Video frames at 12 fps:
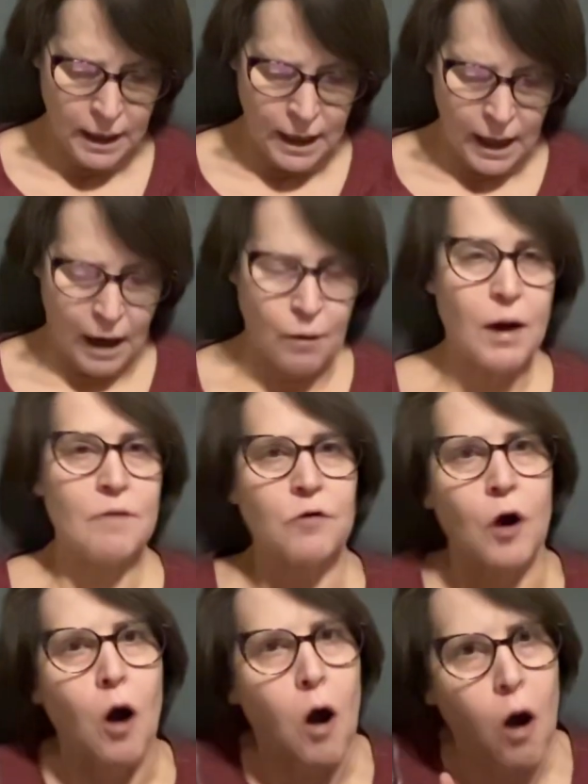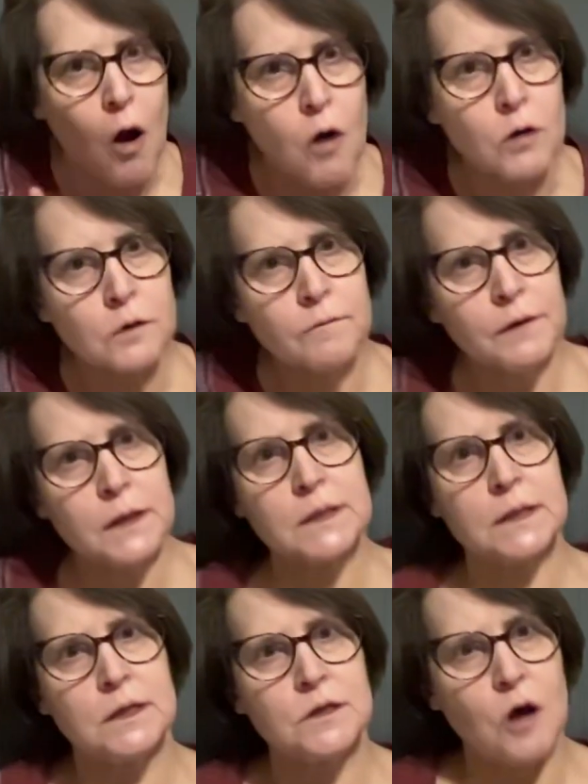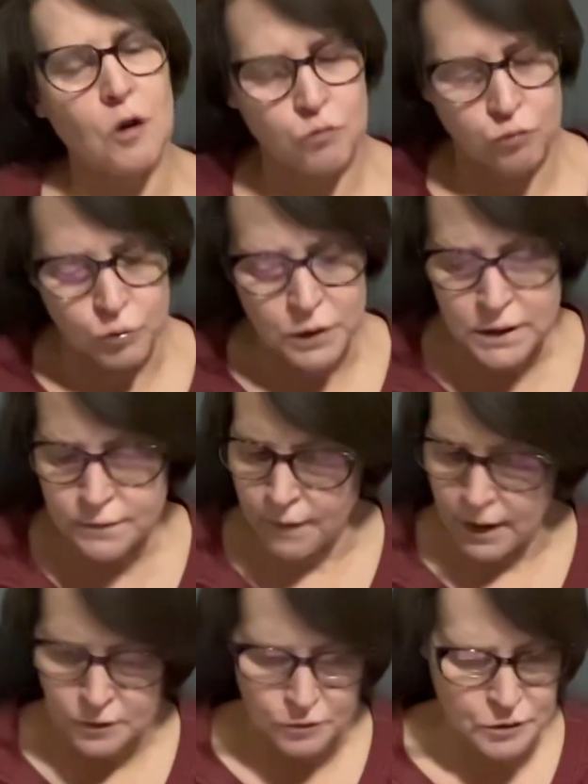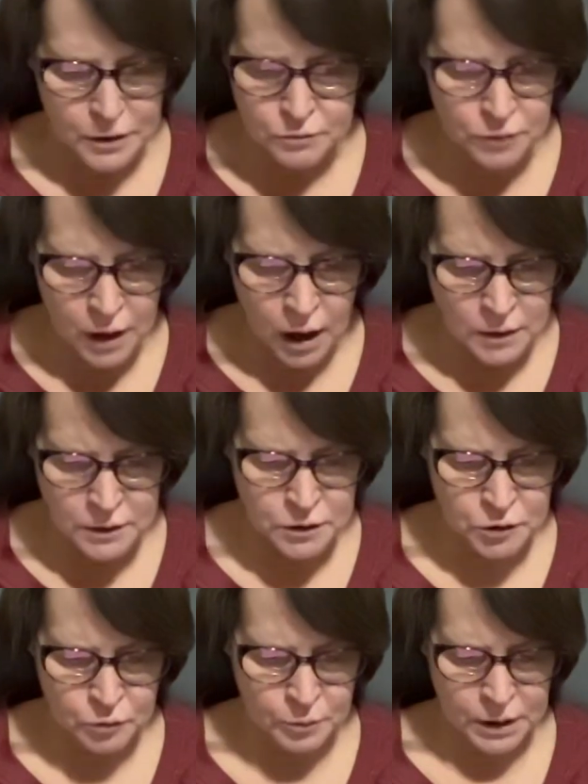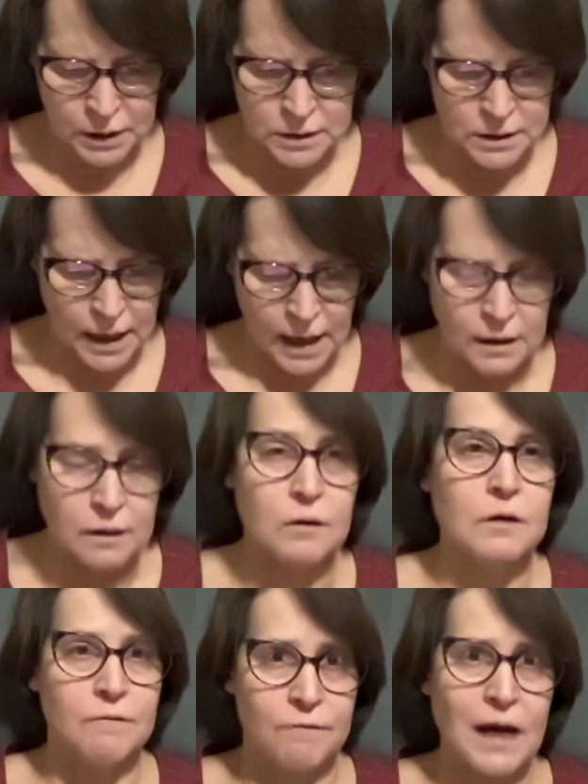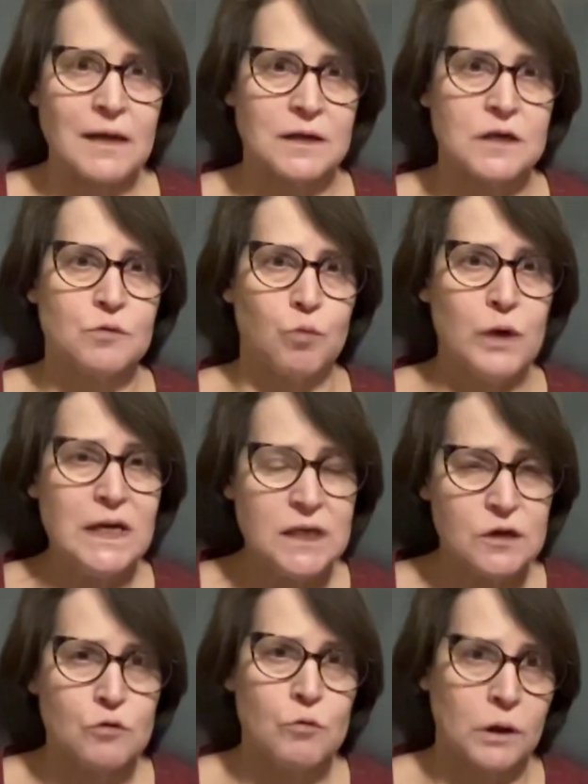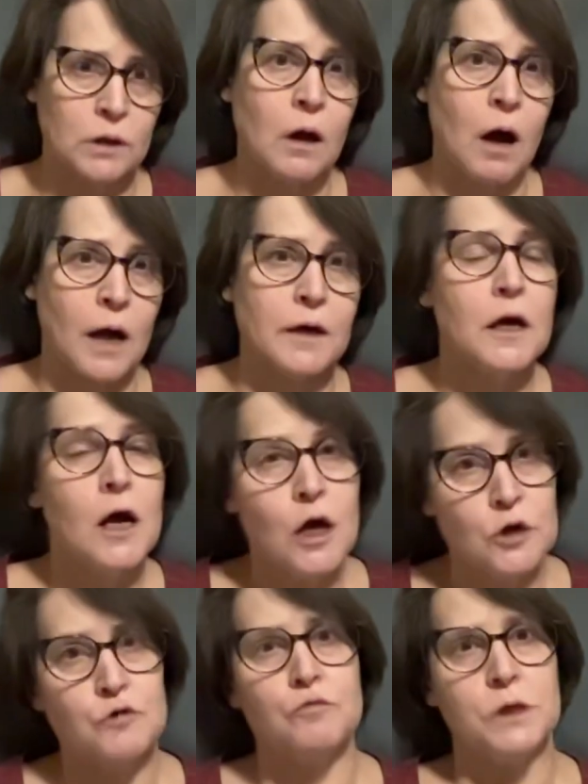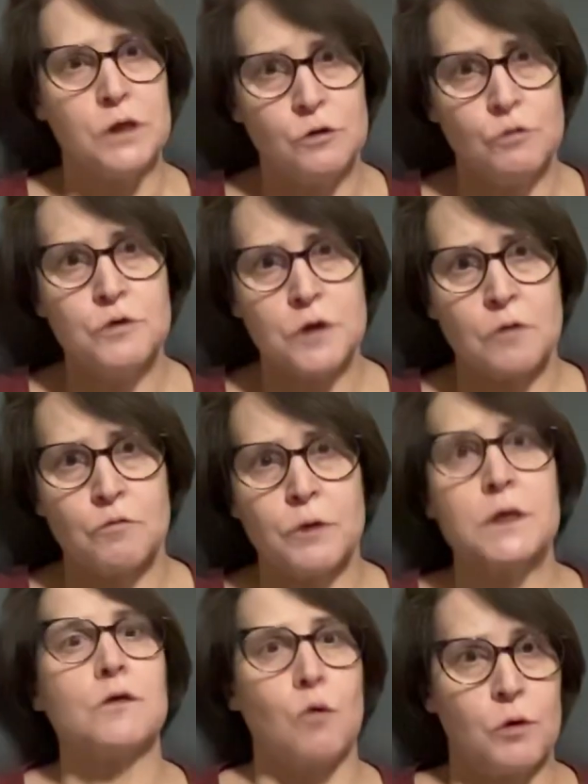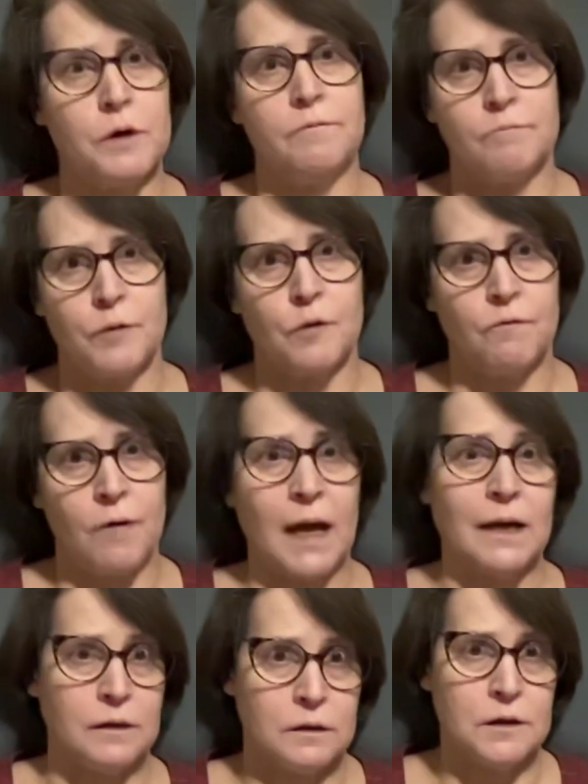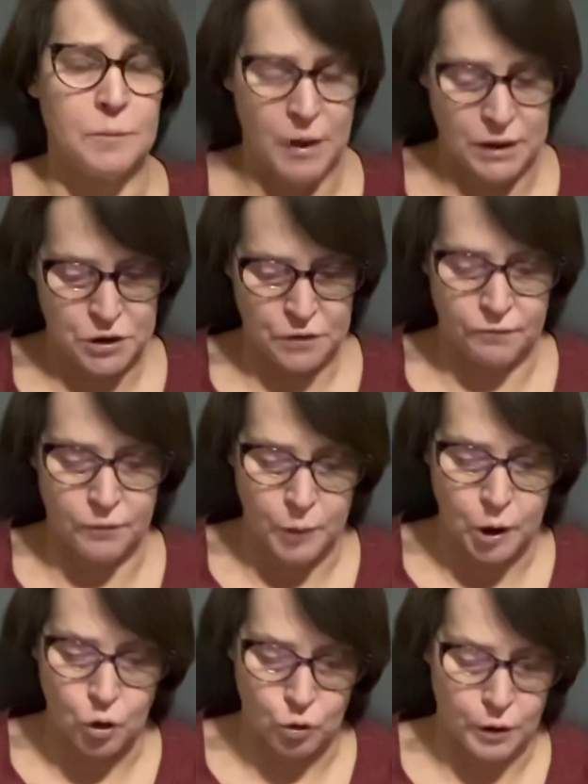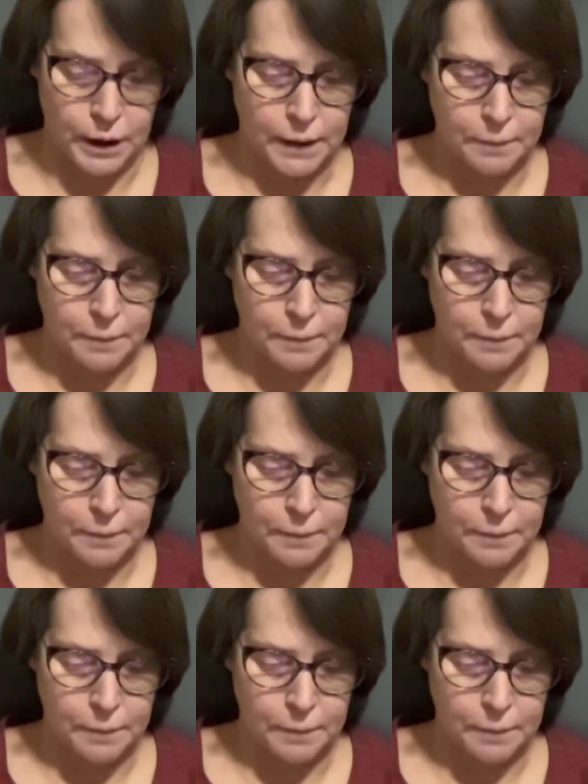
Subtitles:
However, all of these things are risk factors. They're not determinants, and the fact is we can do a lot to reduce our risk or even prevent dementia from occurring.